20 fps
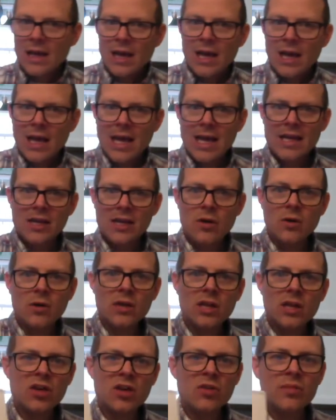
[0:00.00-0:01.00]
and go a
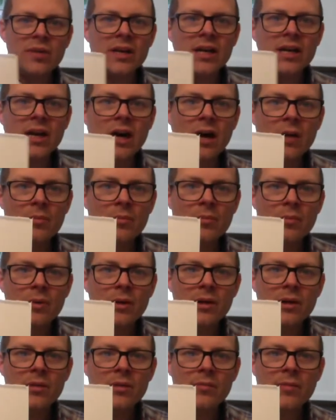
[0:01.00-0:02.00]
little bit up
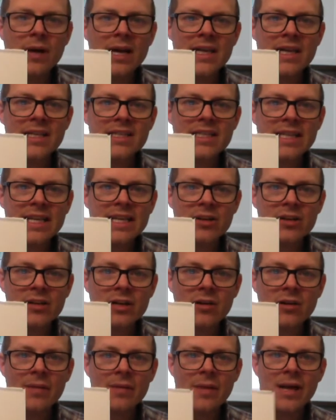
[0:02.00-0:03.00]
by his ear.
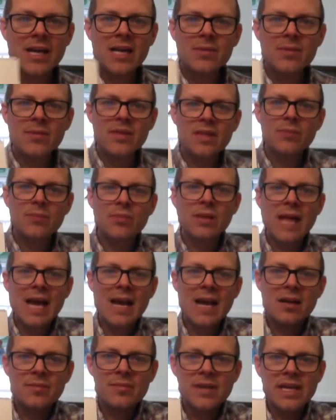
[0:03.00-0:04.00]
Now I'm not going to put the
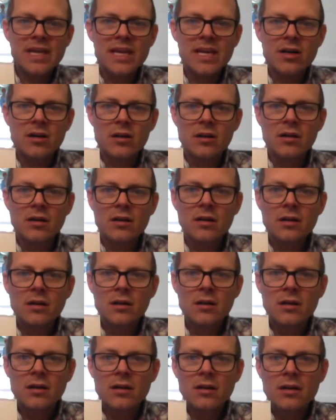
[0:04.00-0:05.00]
black up here
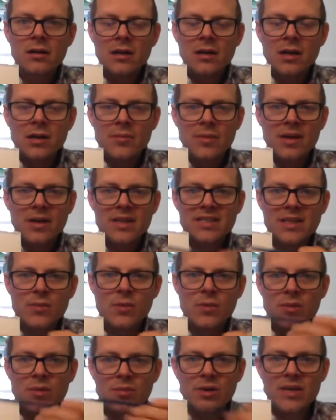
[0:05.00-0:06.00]
because I
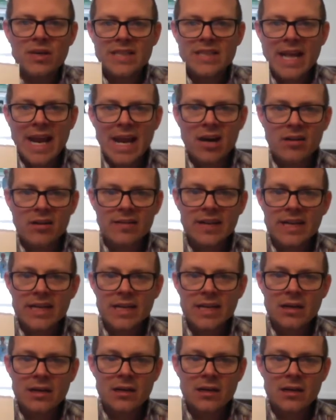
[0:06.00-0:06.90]
want to put his hair in.